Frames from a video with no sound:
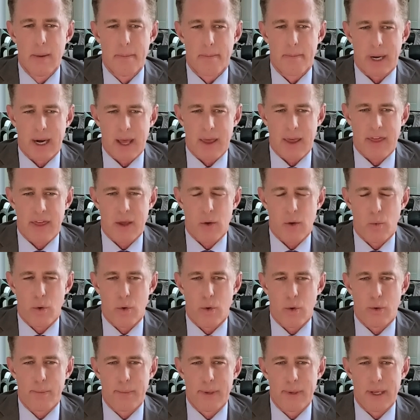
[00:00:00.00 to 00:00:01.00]
but I think
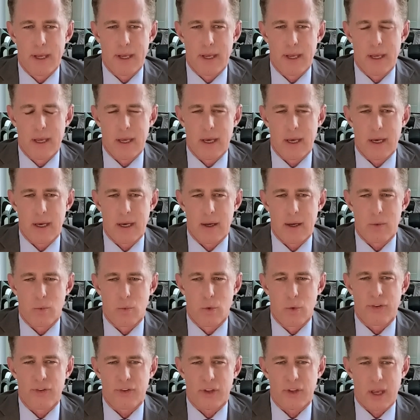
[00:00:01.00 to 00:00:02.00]
we would be
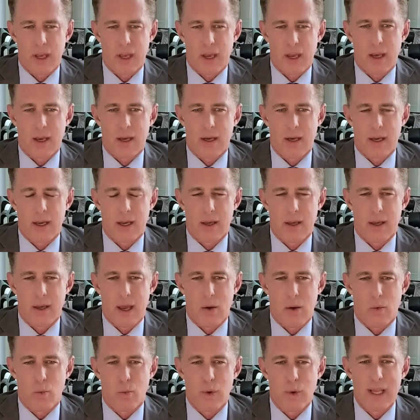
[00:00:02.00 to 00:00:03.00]
risking a,
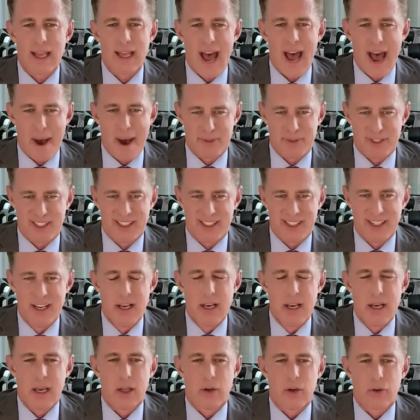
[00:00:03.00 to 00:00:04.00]
a relapse
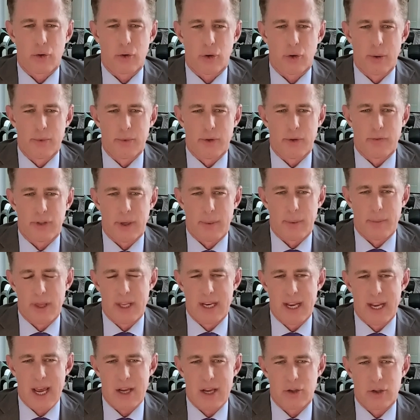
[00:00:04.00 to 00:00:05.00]
in terms of some of
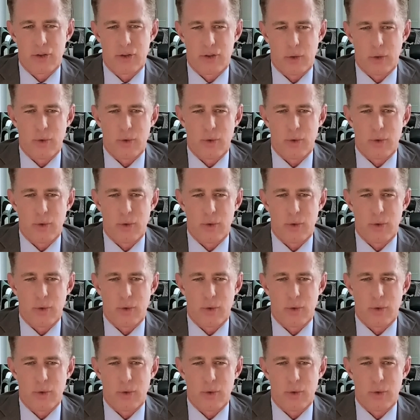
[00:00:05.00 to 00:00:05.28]
the dangers that